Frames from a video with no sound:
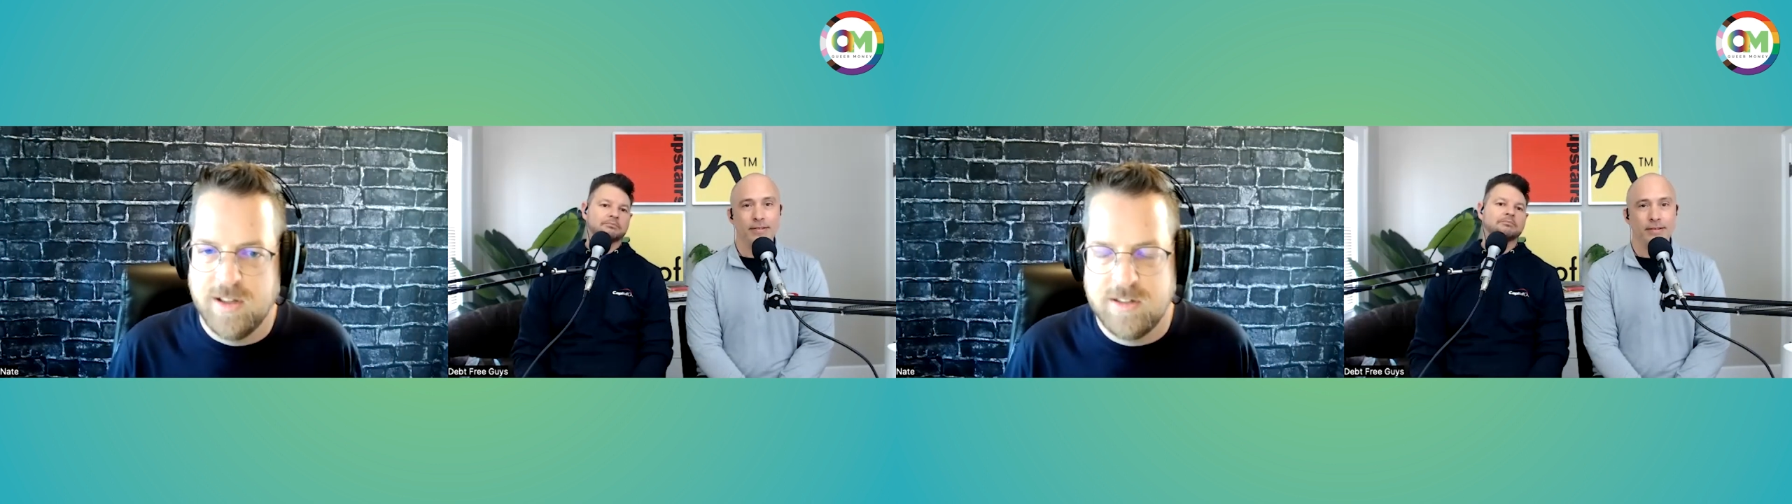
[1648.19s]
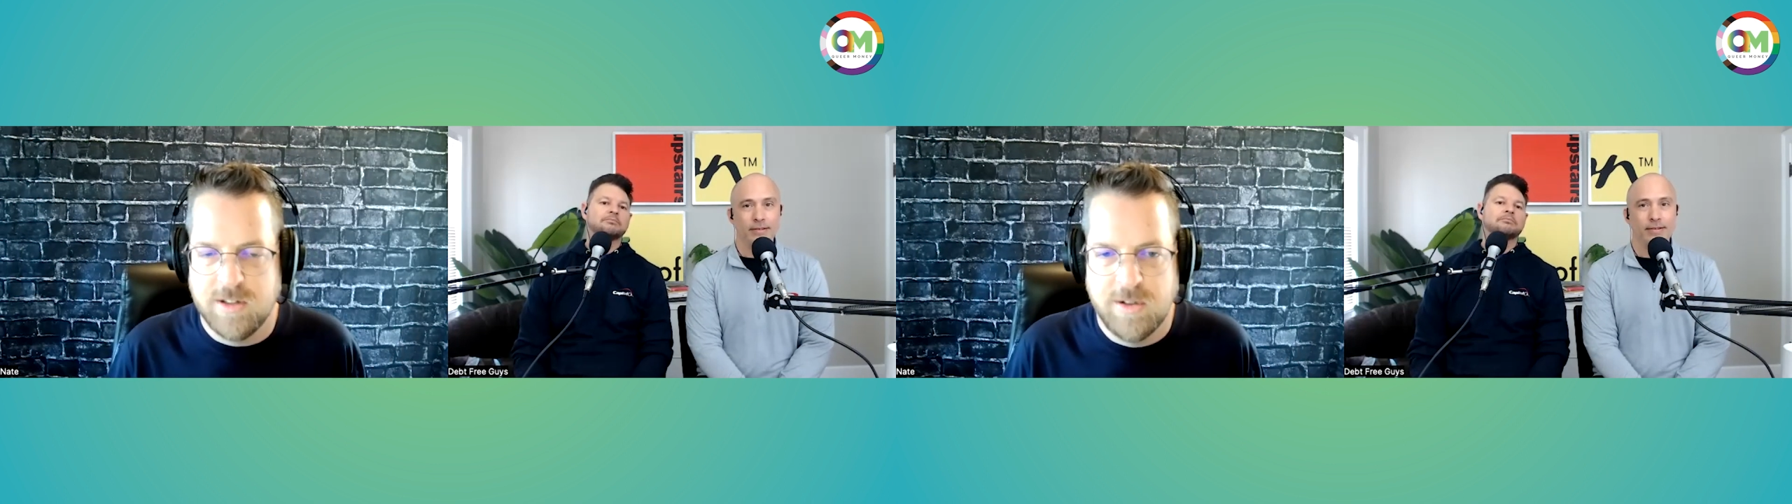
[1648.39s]

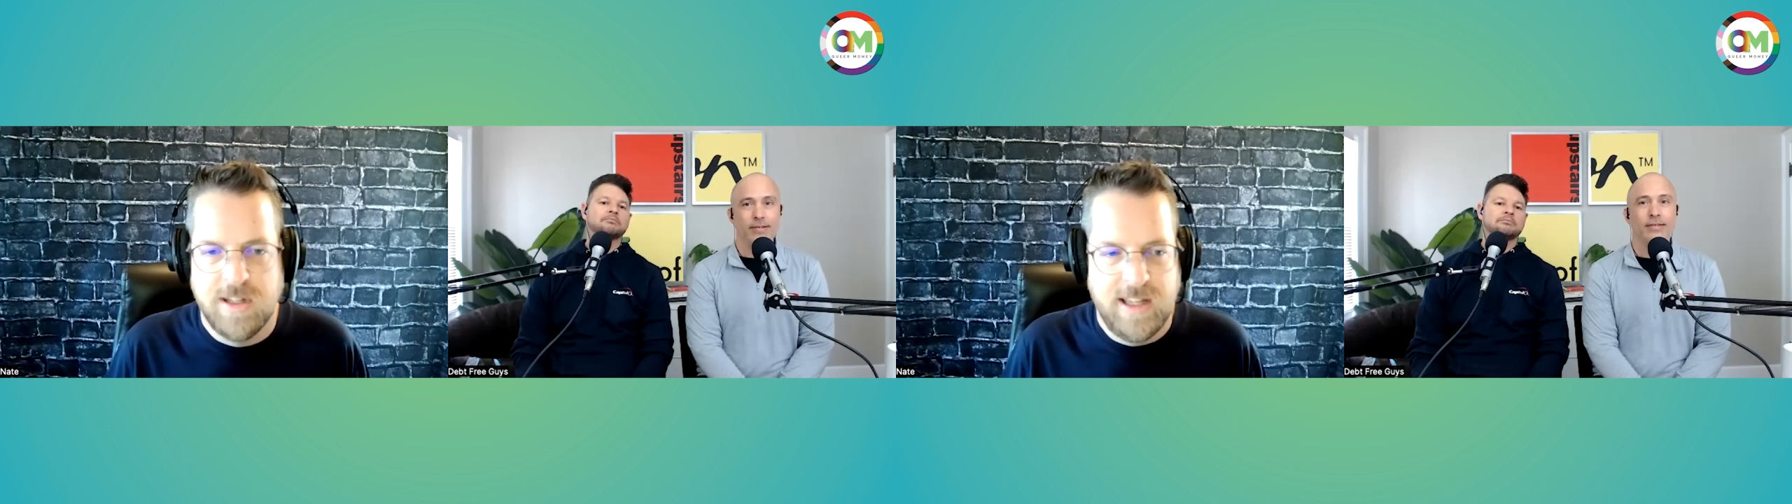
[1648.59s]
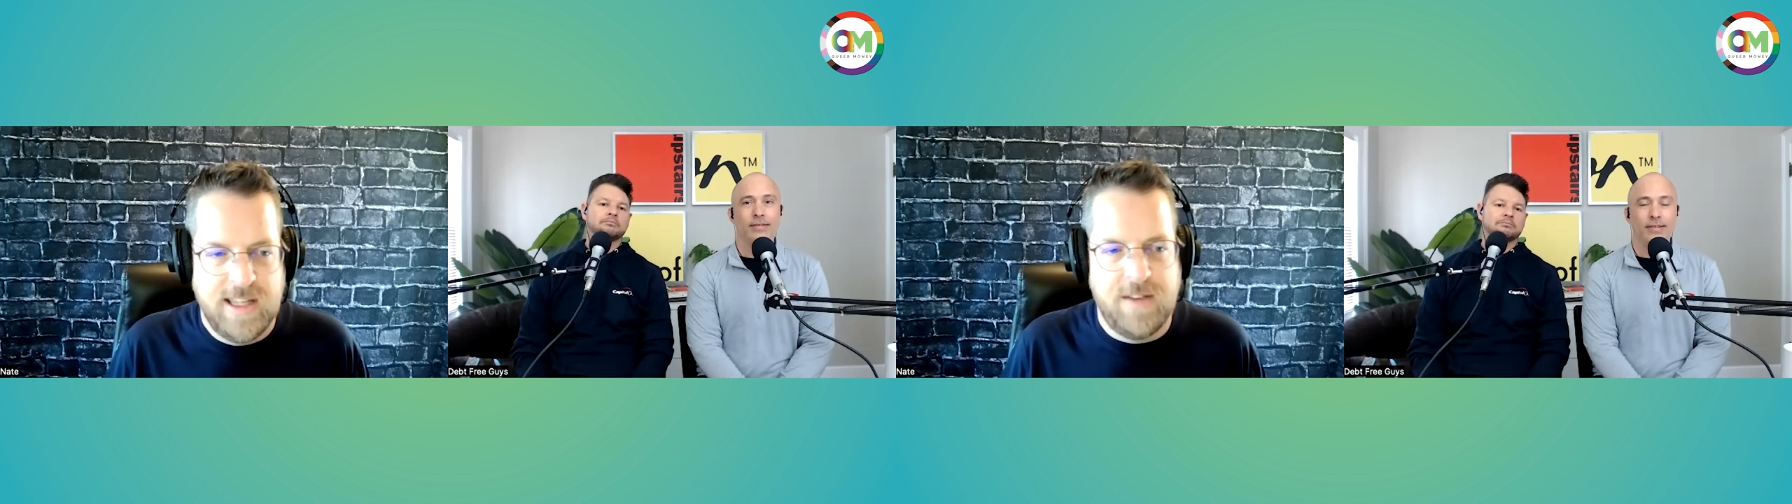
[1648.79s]
So
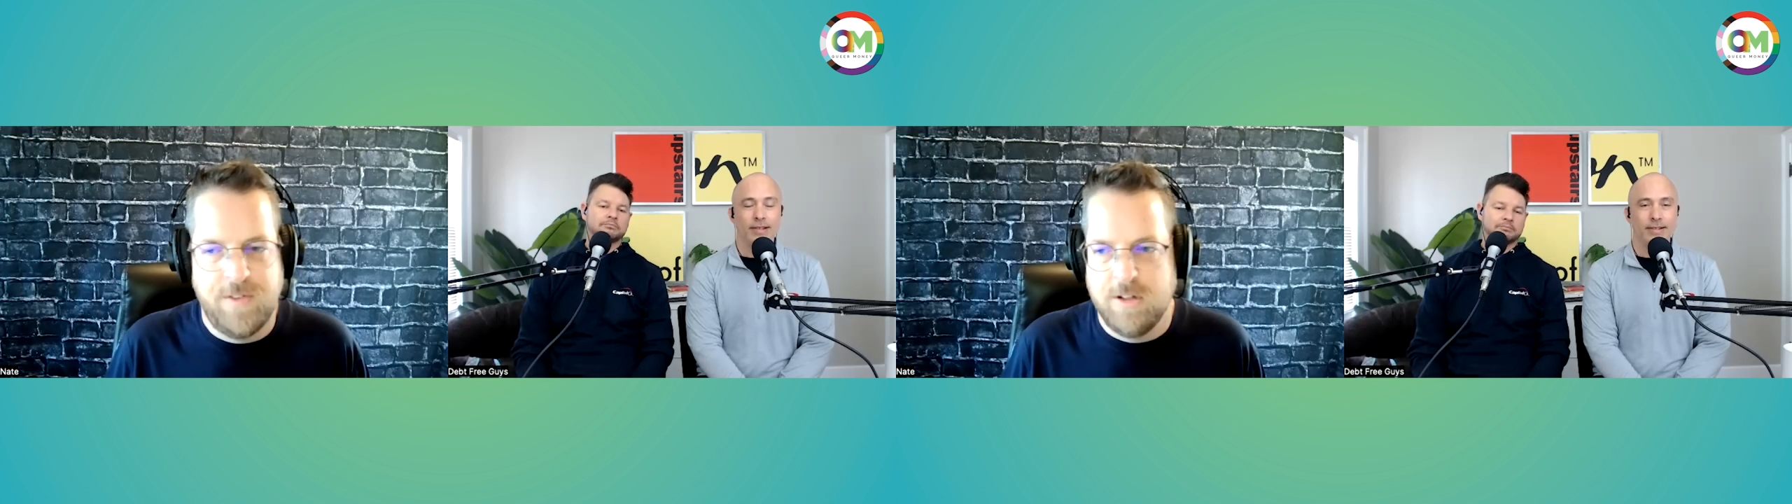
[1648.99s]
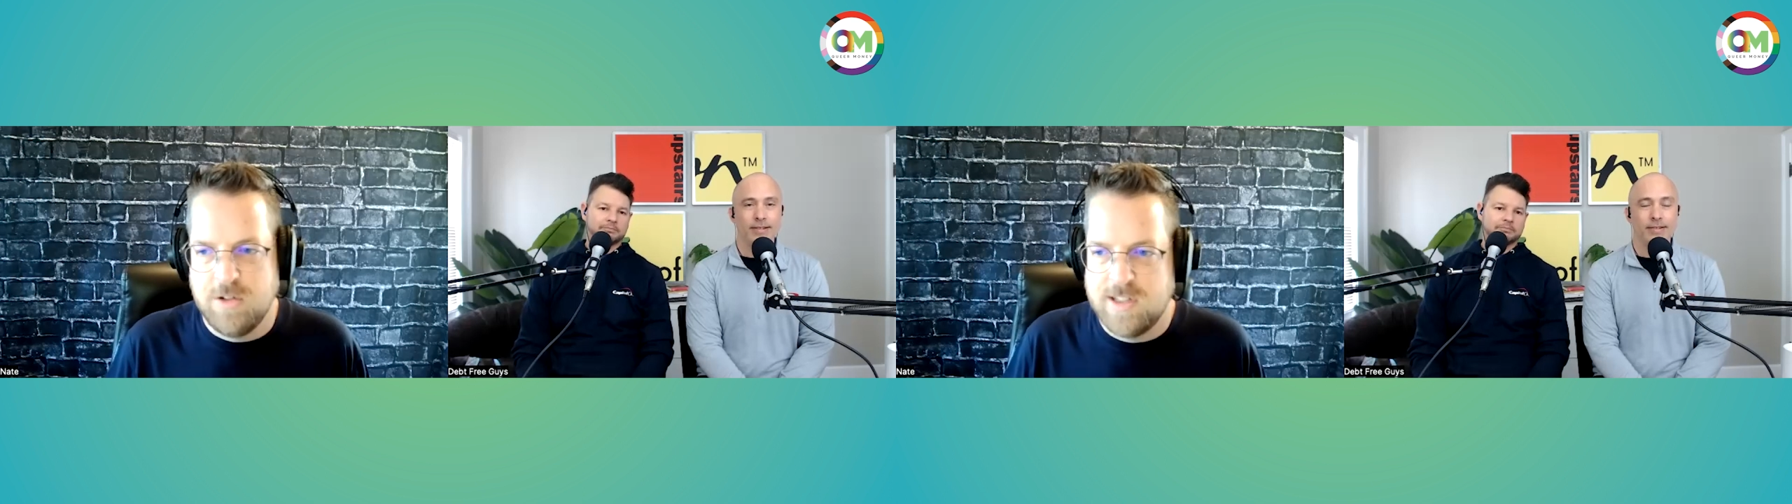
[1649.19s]
yeah, if
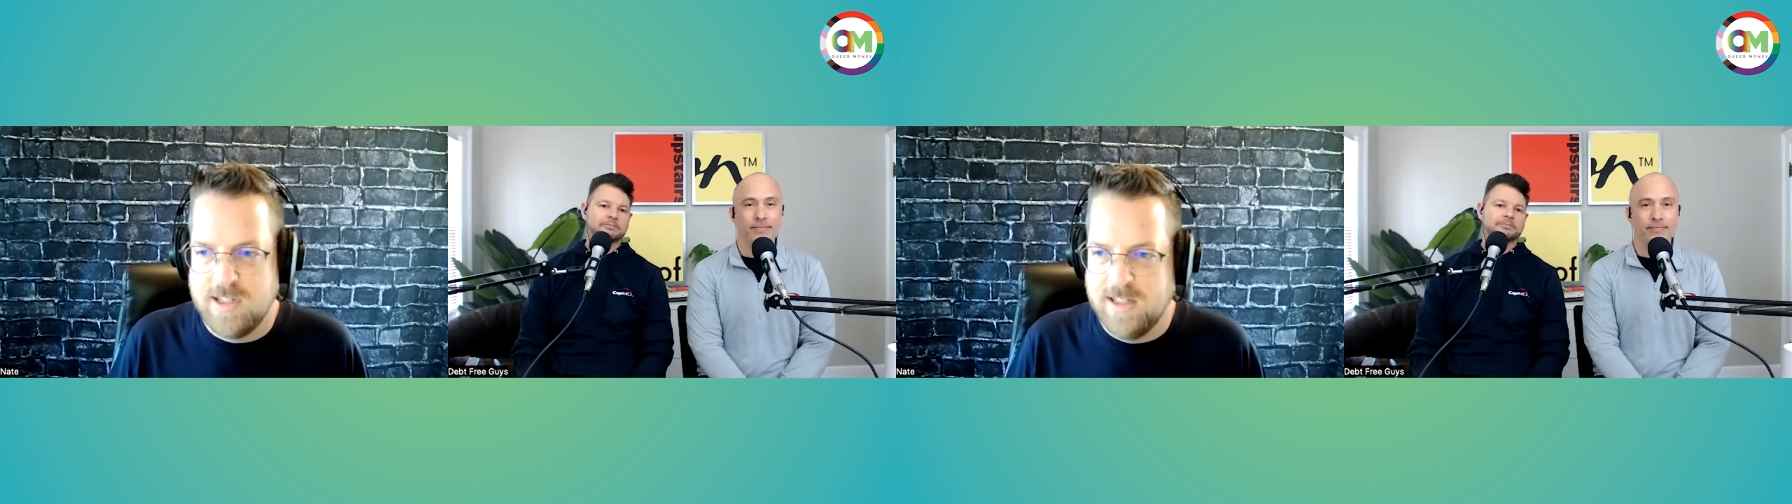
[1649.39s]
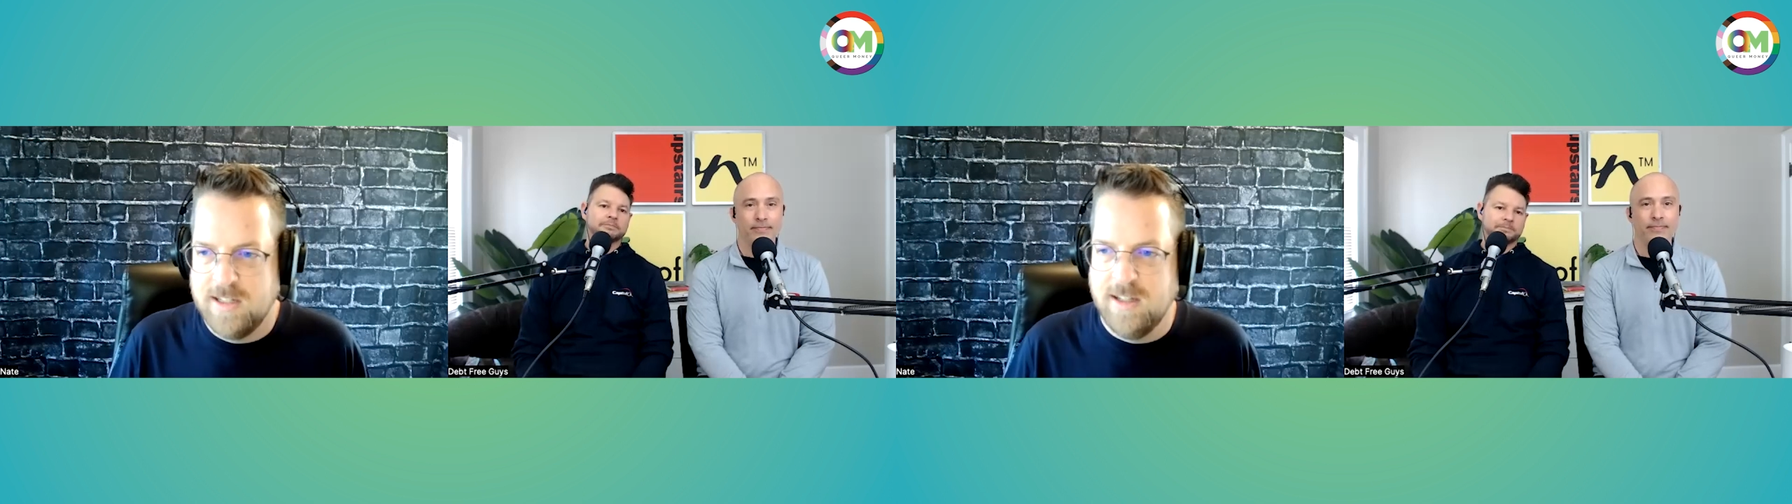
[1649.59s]
you're
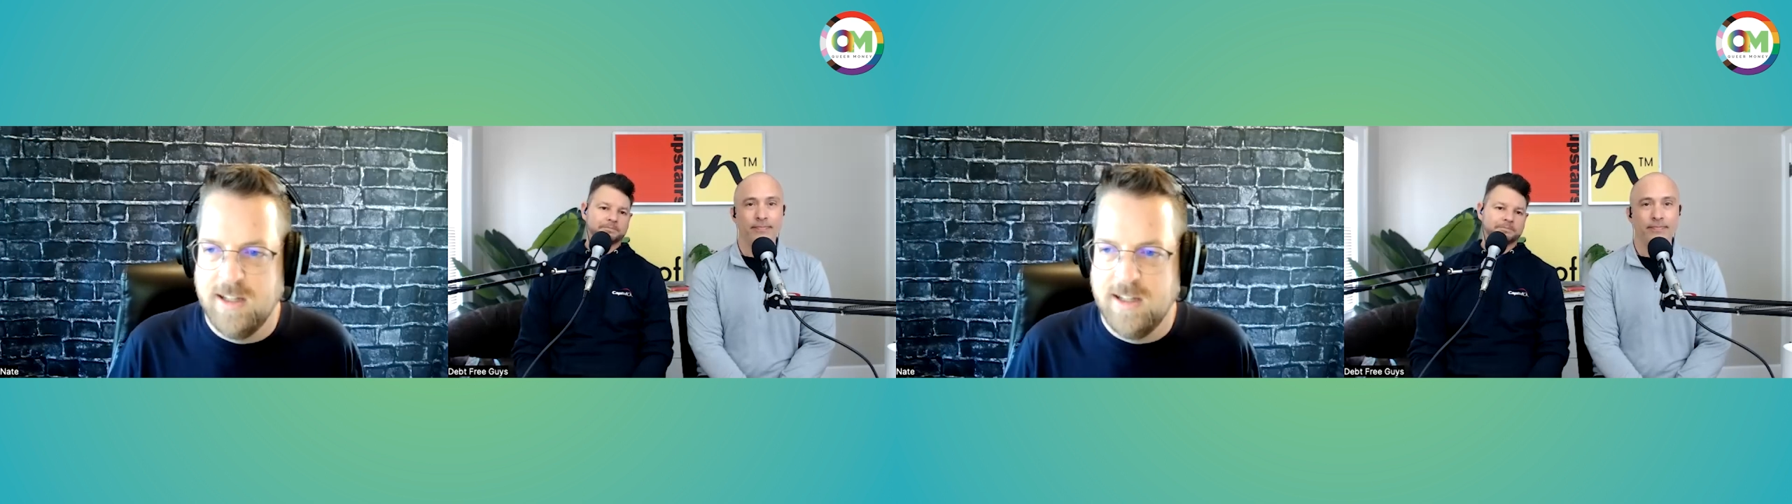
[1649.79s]
interested,